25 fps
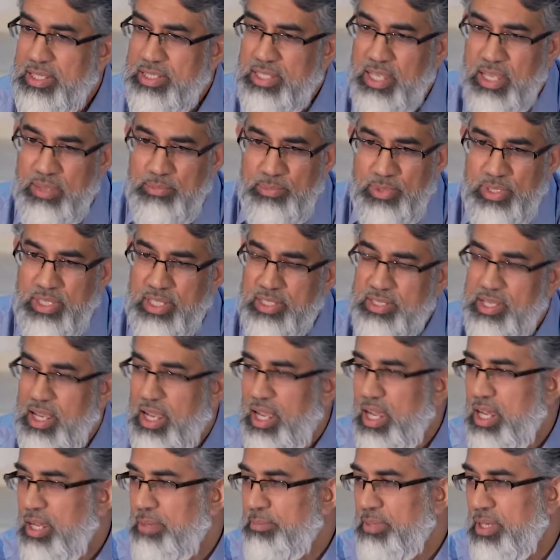Same with the
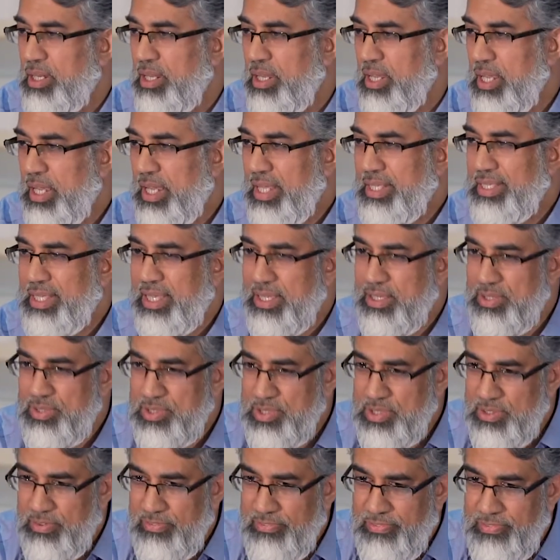Sahaba. They
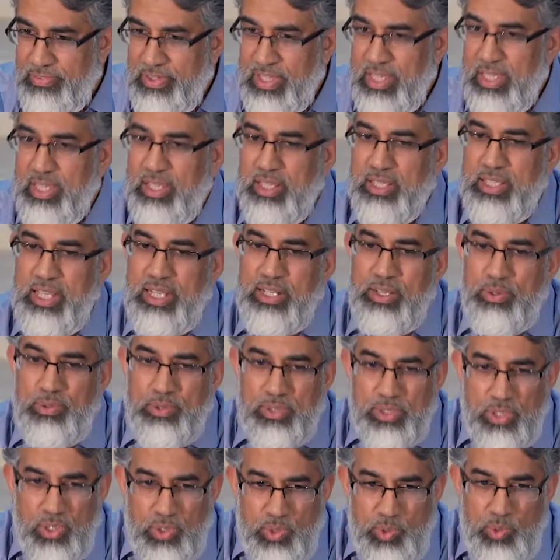used to fear. They don't
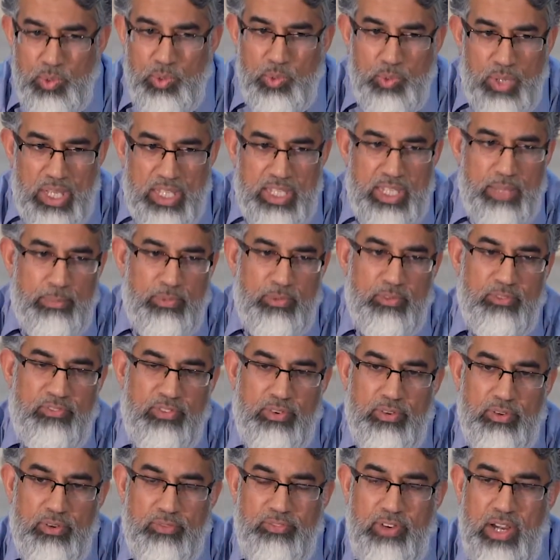know where their
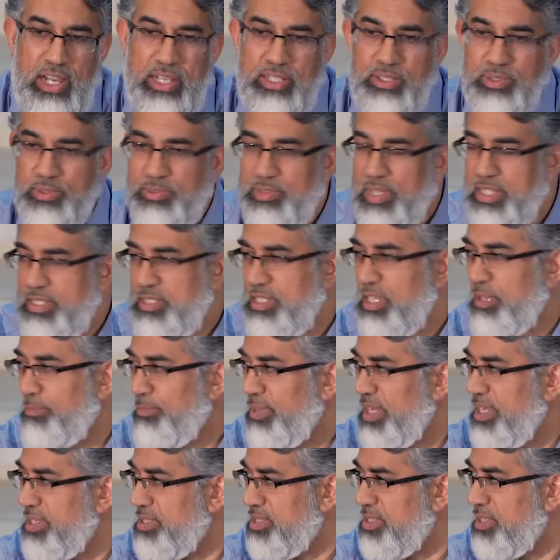final resting
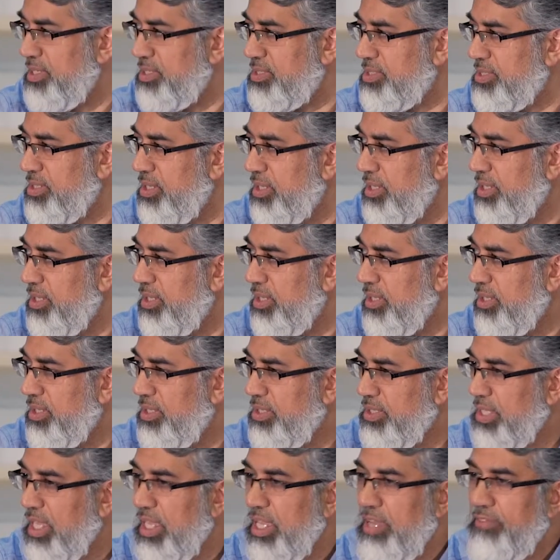place is.
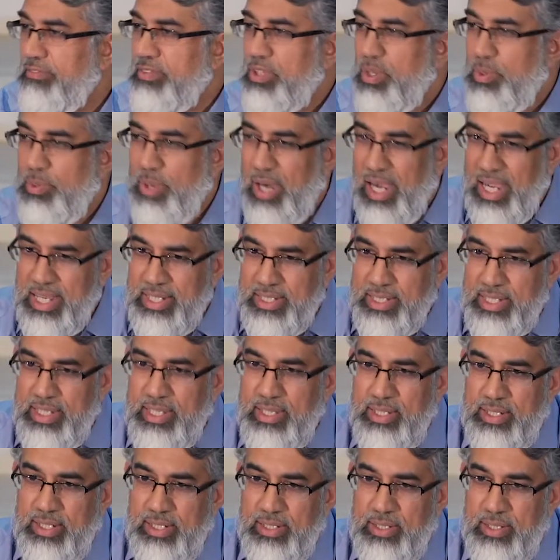They have no
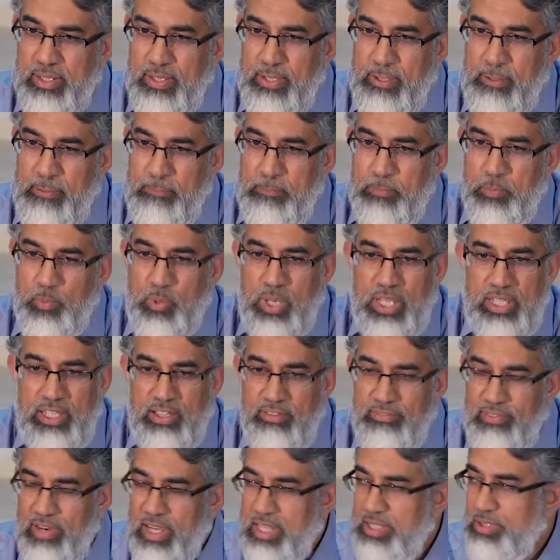idea where
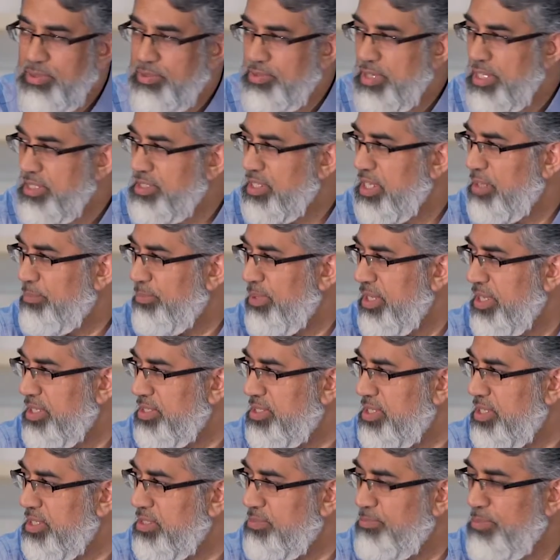their final resting
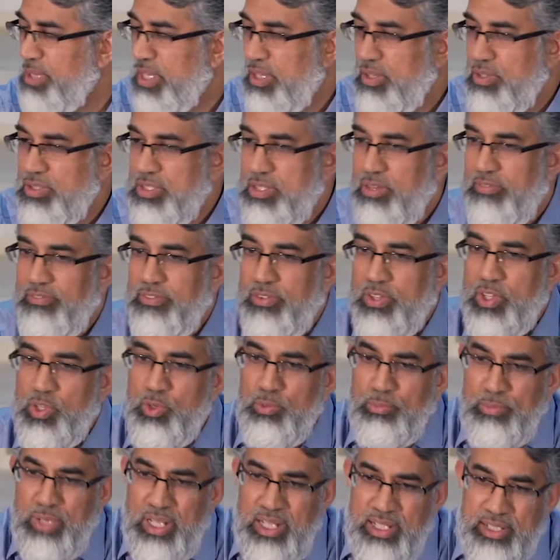place is because of the
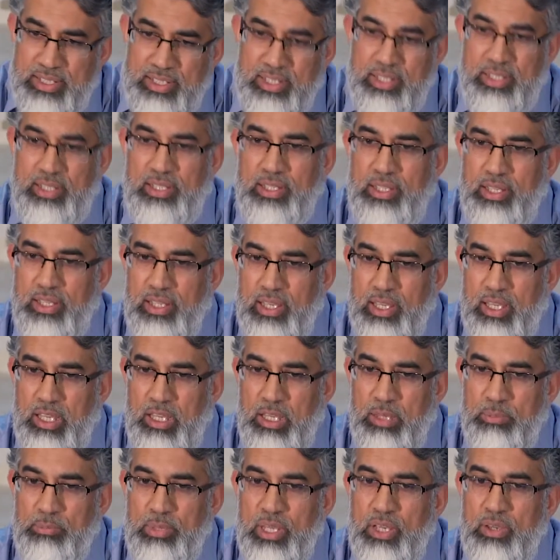humility.
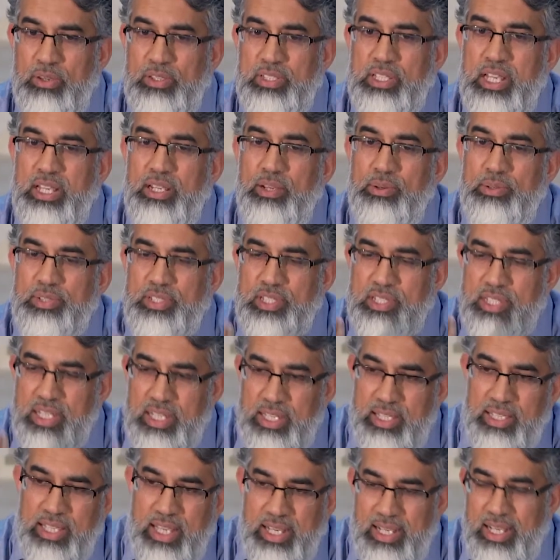Because they don't
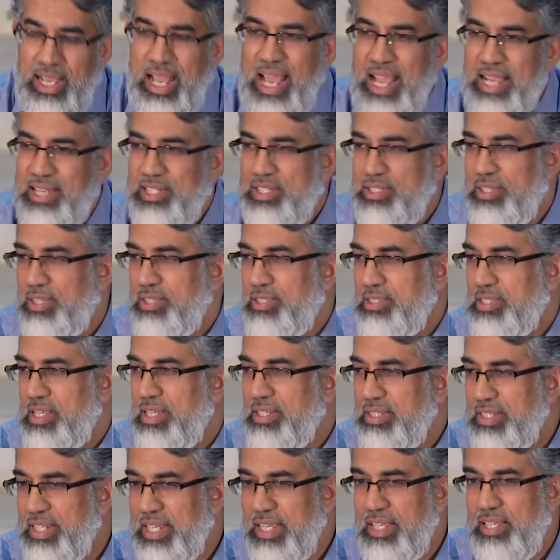see their actions
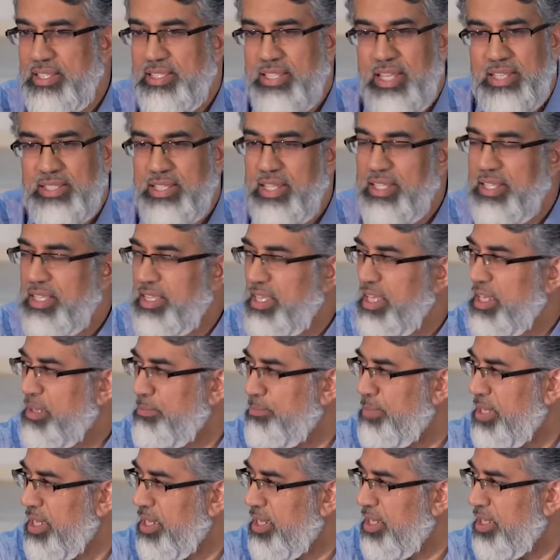and deeds as
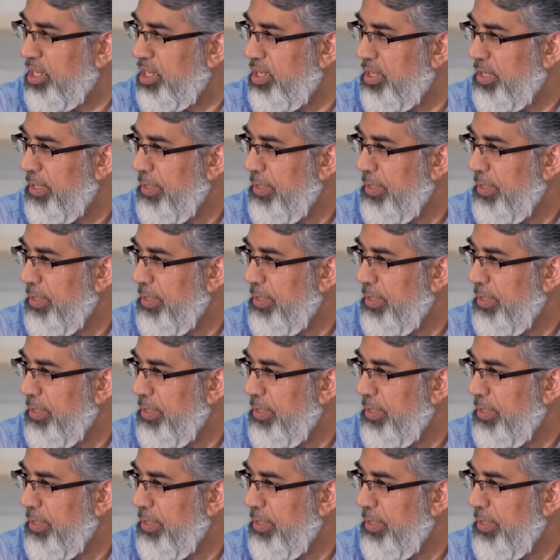anything big.